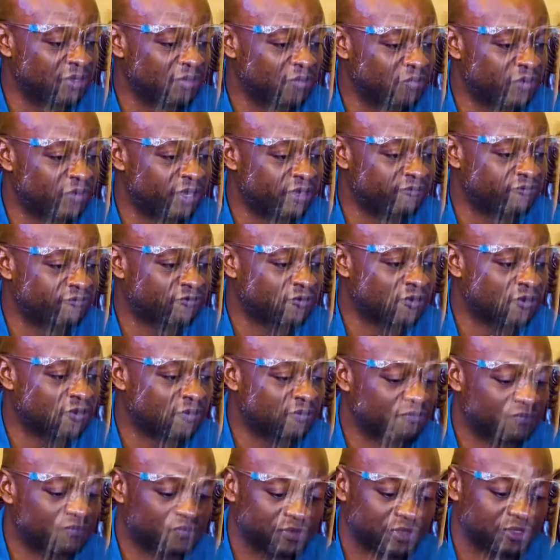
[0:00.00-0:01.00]
went
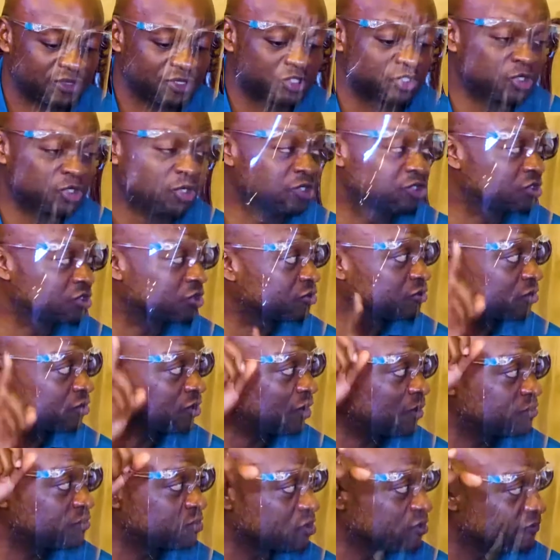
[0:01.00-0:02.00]
from the junction
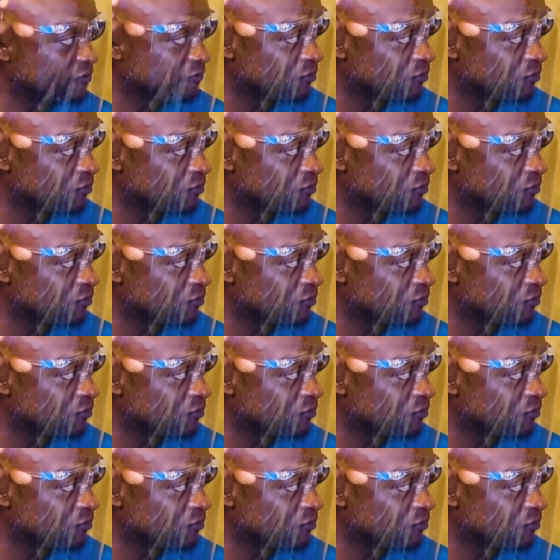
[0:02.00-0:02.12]
up to the